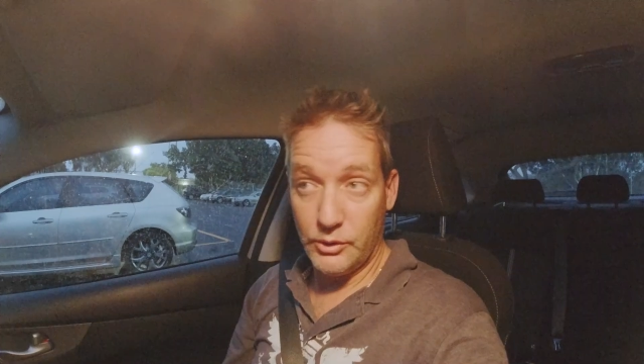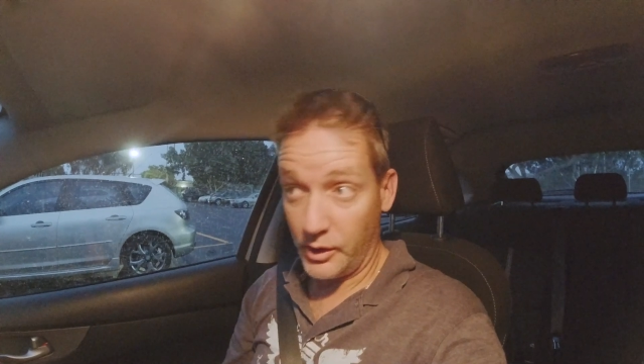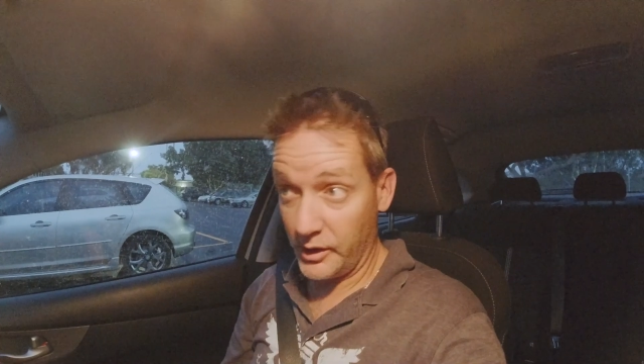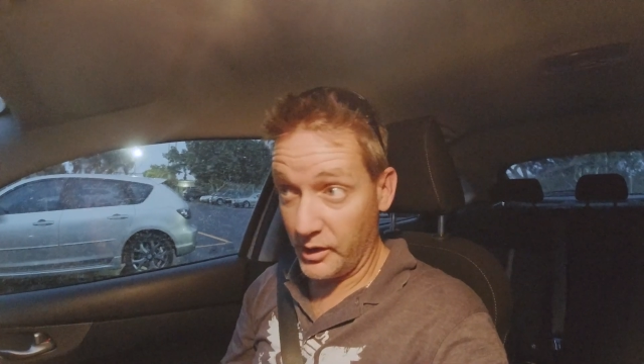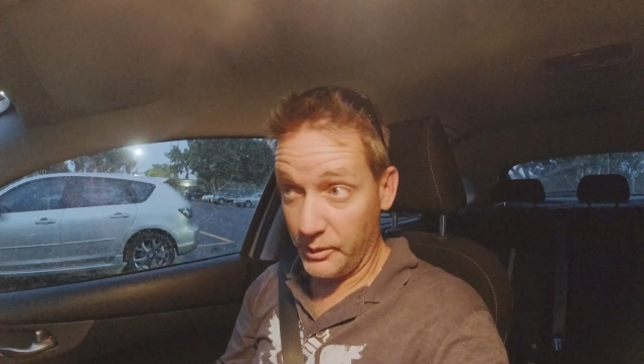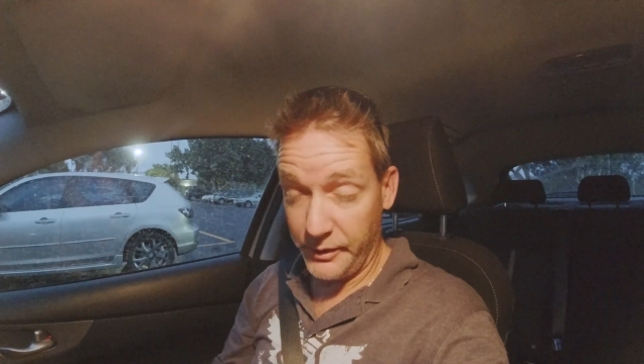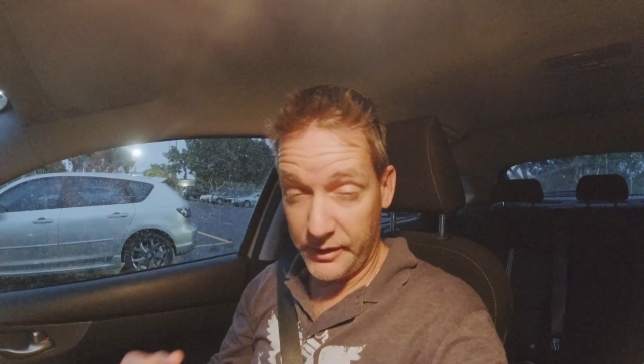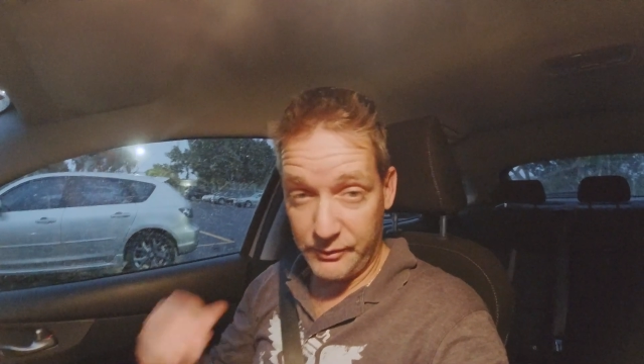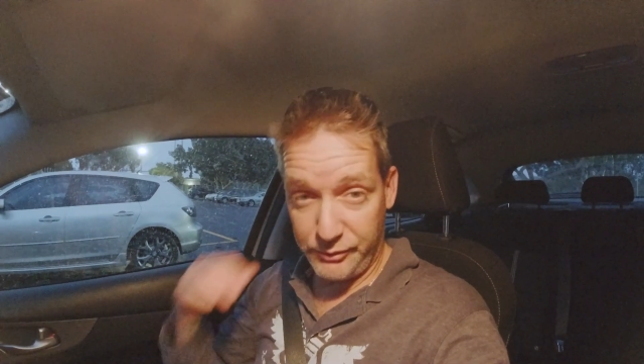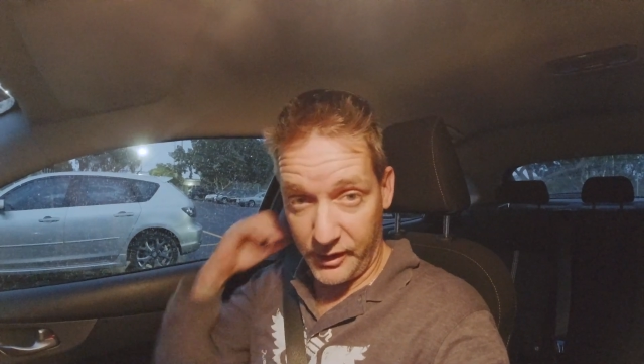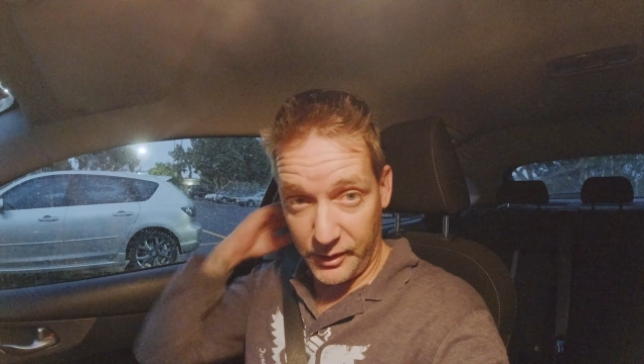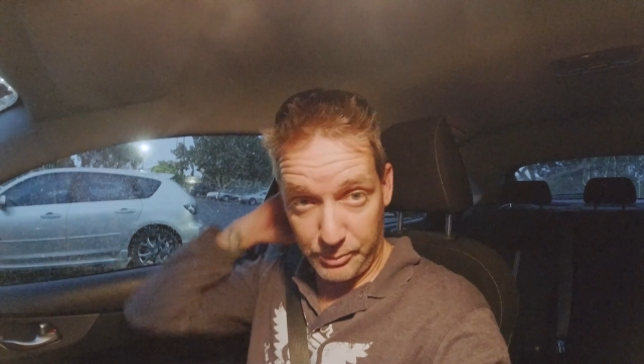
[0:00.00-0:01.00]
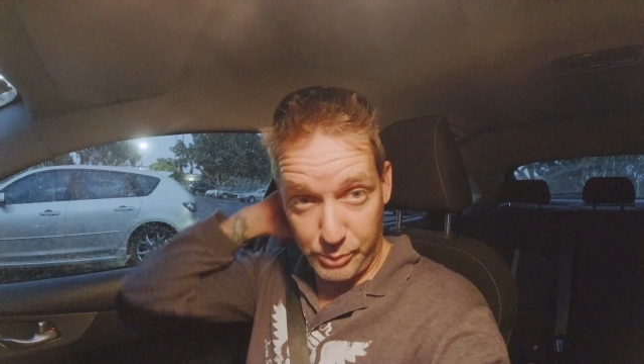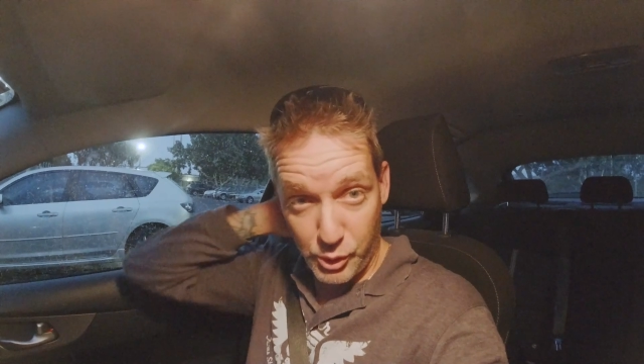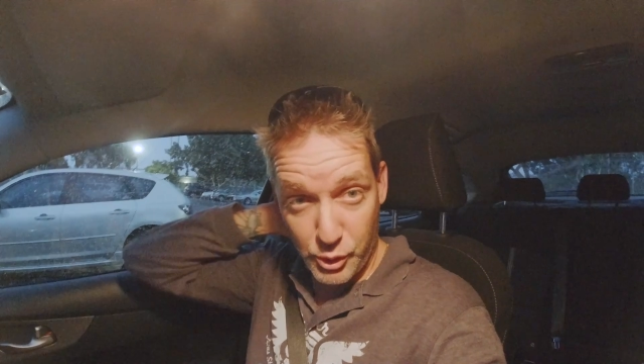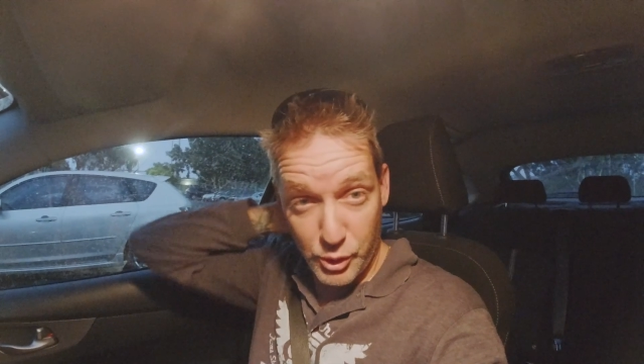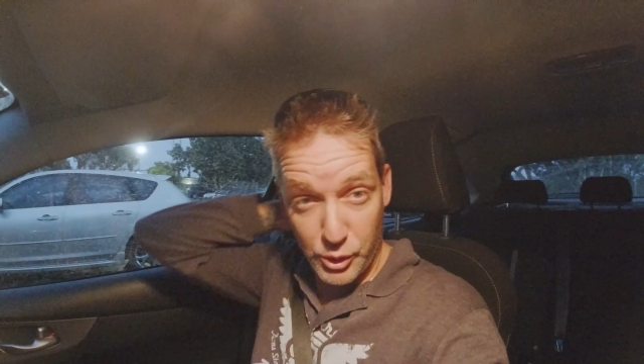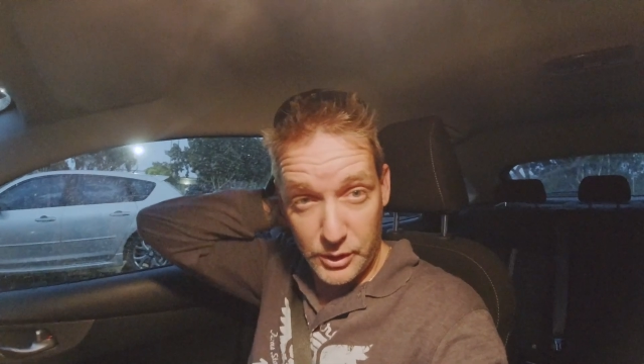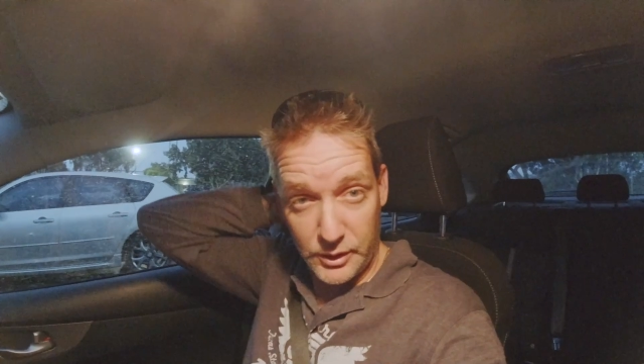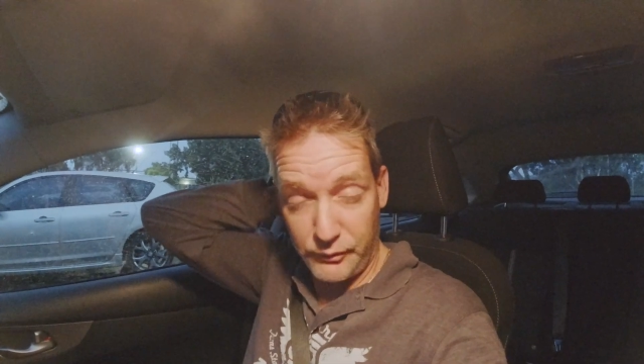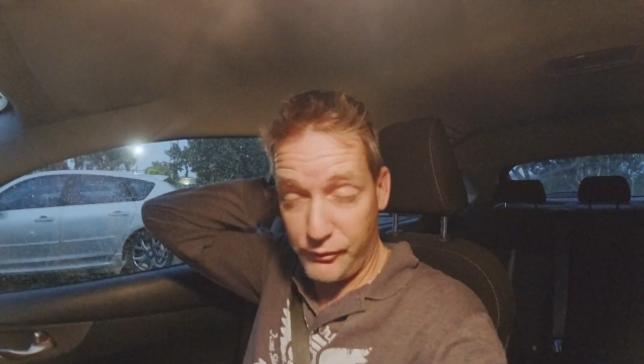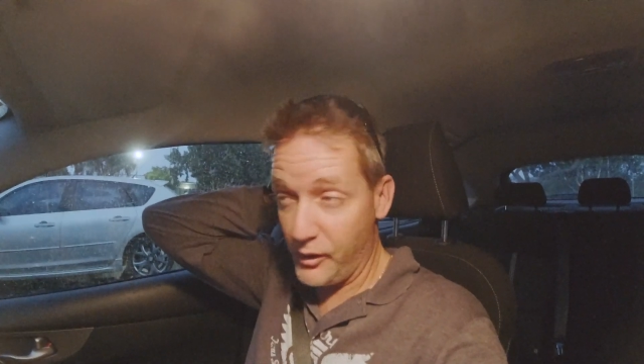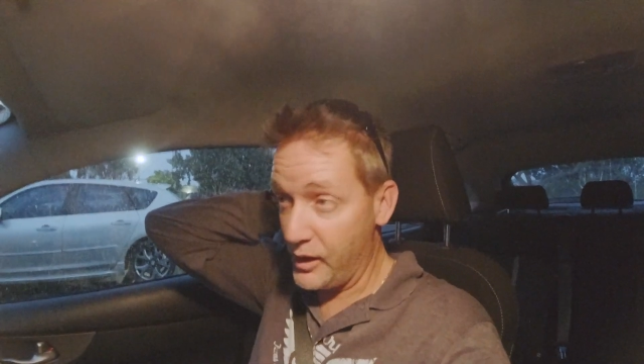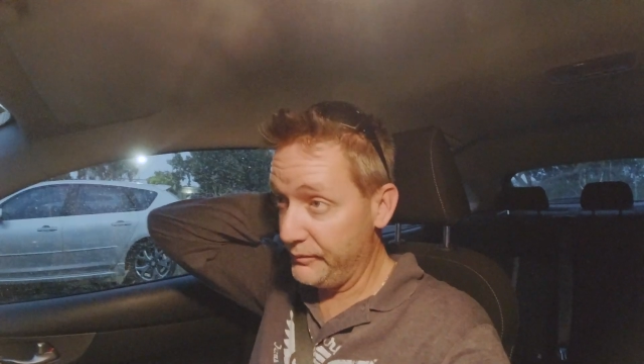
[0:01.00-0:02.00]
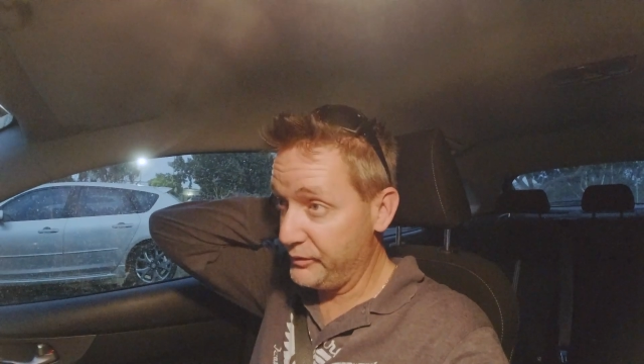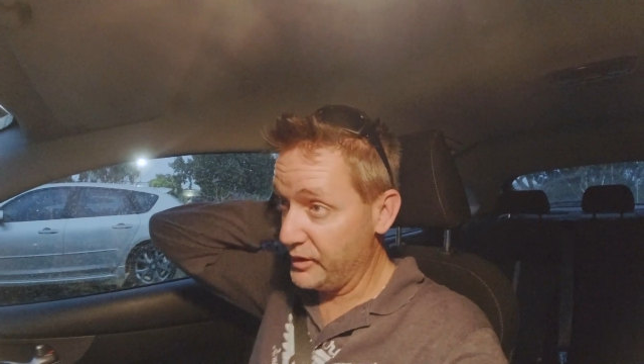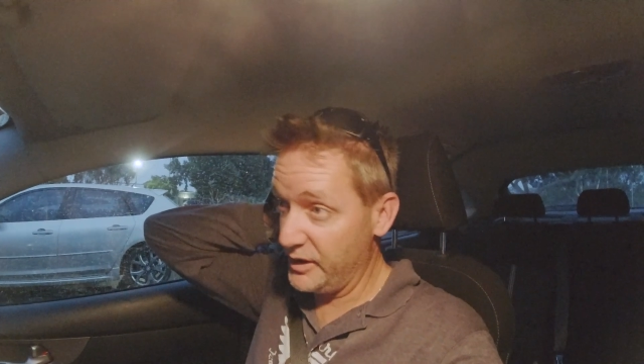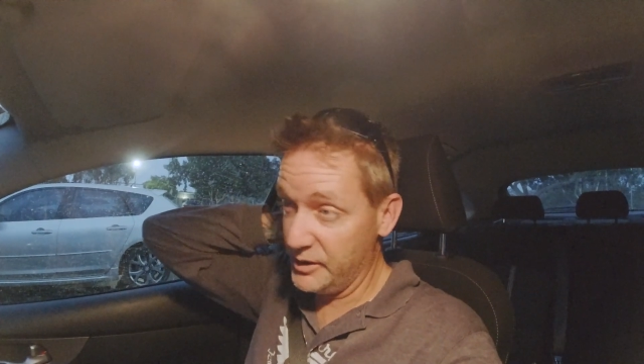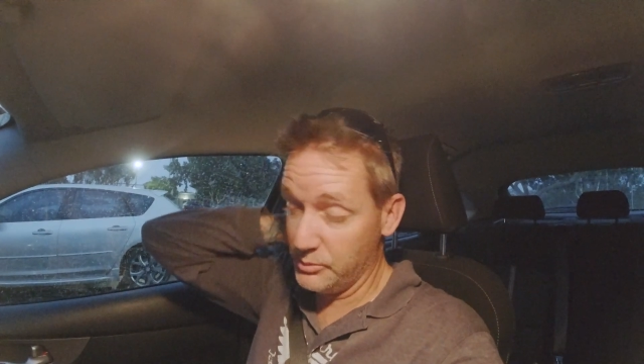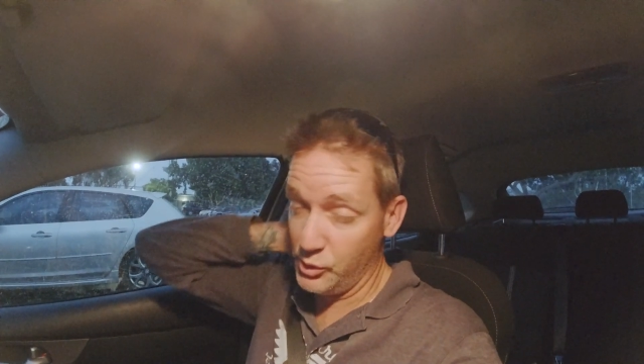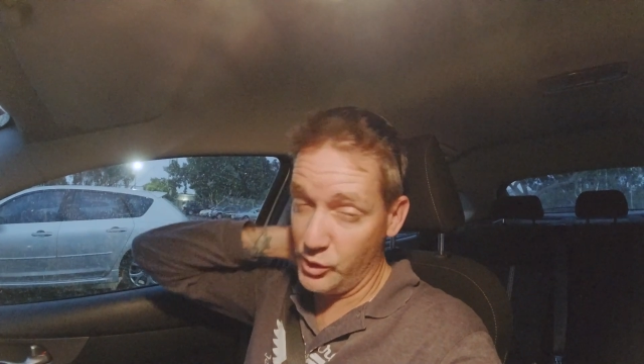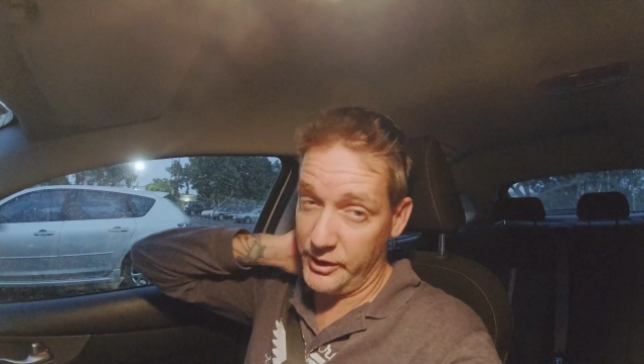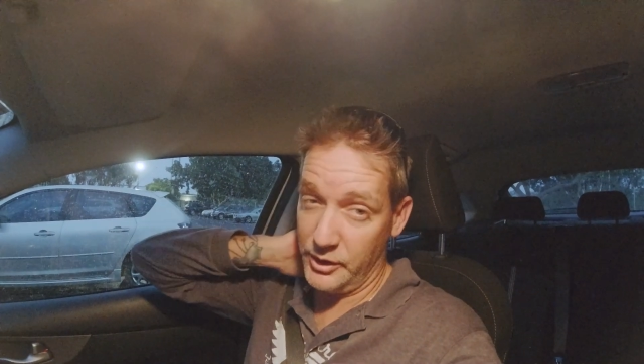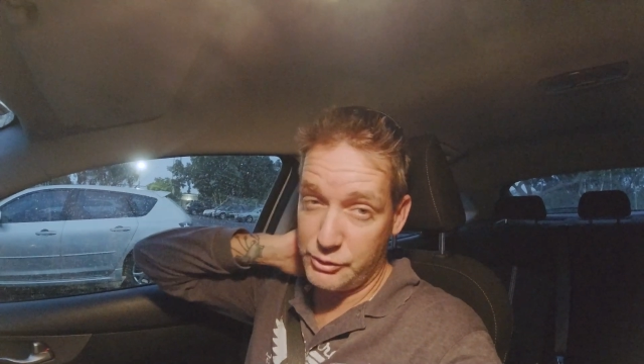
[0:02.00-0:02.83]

All right, I'm out the front of the pool. It's 5:30 in the morning.